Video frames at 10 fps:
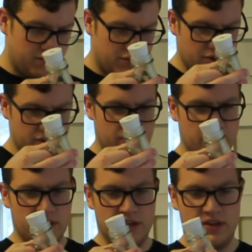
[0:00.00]
put
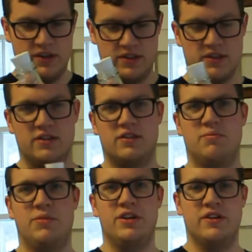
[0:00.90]
the
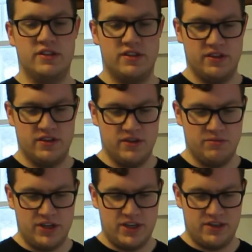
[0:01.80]
beer into the
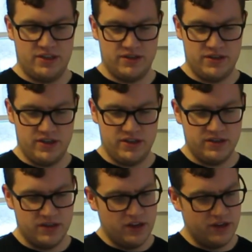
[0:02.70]
bottle or the
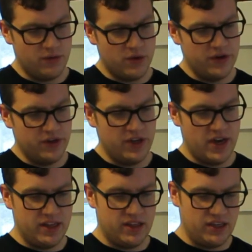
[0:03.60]
wort and you
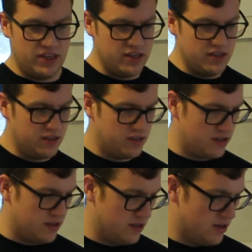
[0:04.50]
add the yeast,
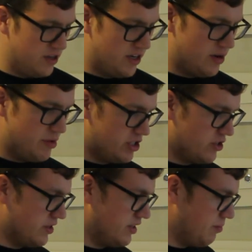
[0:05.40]
you gotta make
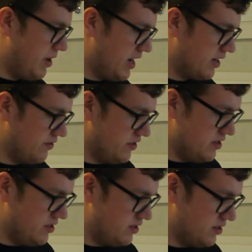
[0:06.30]
sure that the packet of
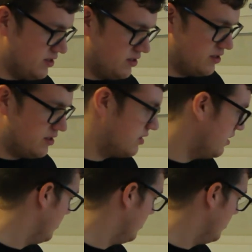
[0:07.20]
yeast is